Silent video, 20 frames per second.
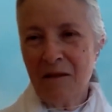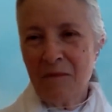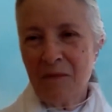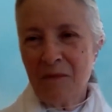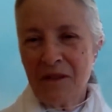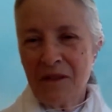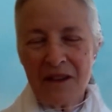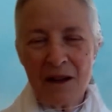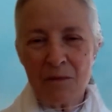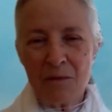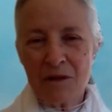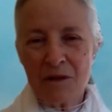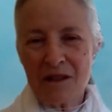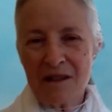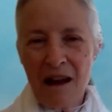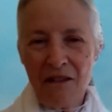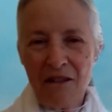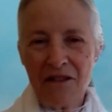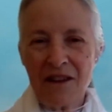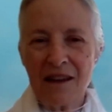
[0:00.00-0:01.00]
but there was
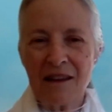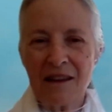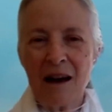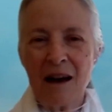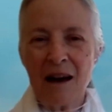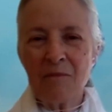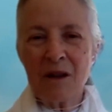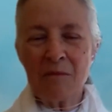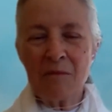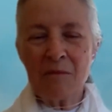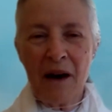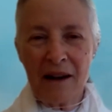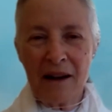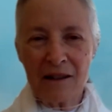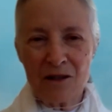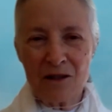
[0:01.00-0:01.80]
nothing coming back